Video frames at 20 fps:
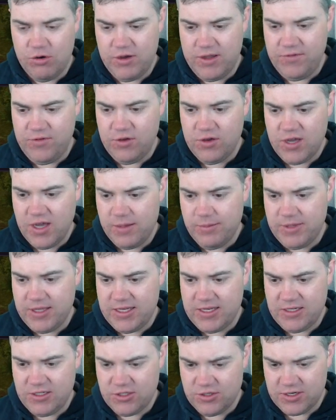if you come
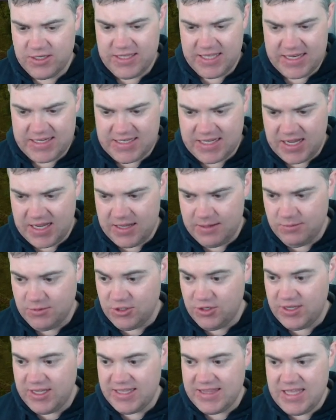in during that time, do you
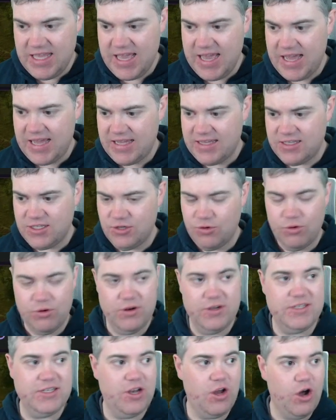get the ads or
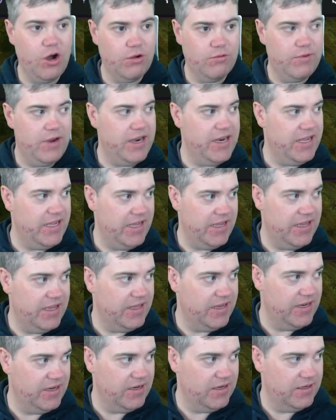is it already
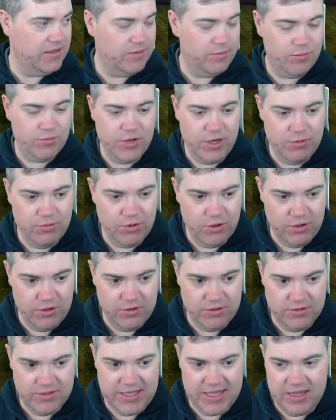in
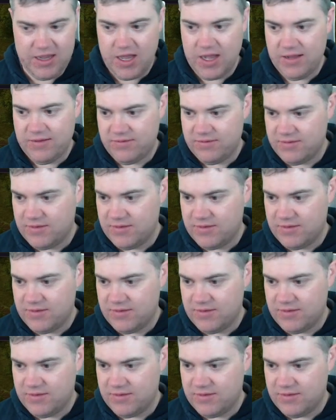pre-roll, like off?